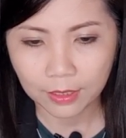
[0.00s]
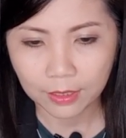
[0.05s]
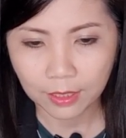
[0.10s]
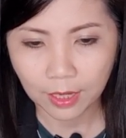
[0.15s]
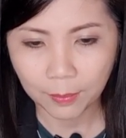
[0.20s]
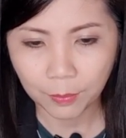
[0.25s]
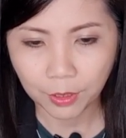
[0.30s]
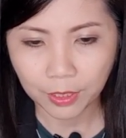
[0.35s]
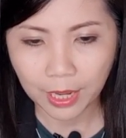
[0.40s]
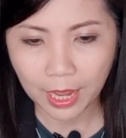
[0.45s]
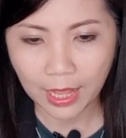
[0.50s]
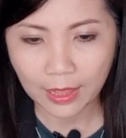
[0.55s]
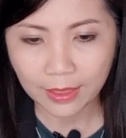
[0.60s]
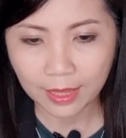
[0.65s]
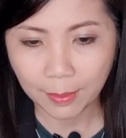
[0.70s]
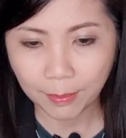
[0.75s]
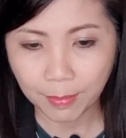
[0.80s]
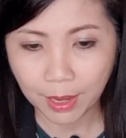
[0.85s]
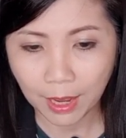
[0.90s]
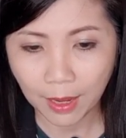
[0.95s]
I'm going to add
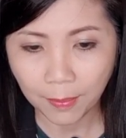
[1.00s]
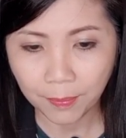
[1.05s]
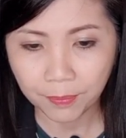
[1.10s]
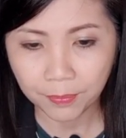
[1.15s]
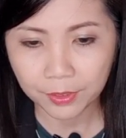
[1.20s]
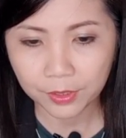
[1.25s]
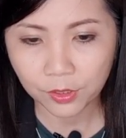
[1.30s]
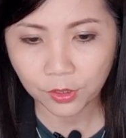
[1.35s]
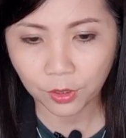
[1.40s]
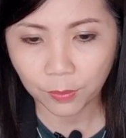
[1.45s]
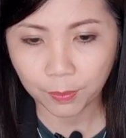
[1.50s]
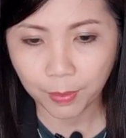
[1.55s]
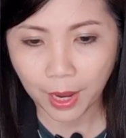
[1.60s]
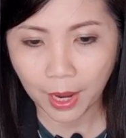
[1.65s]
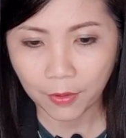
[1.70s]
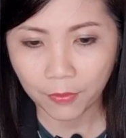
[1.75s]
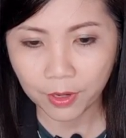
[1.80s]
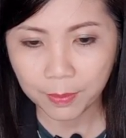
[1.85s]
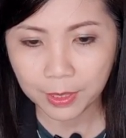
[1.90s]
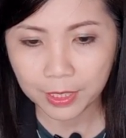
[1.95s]
them up. So
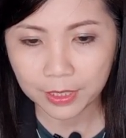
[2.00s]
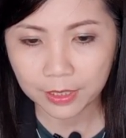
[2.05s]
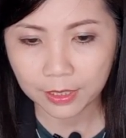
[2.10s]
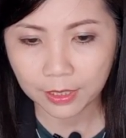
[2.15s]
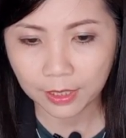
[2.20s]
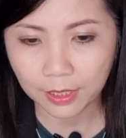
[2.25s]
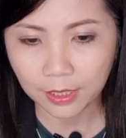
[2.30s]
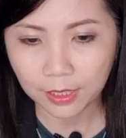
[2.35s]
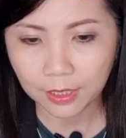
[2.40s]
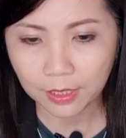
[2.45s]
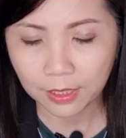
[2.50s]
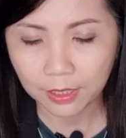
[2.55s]
perimeter,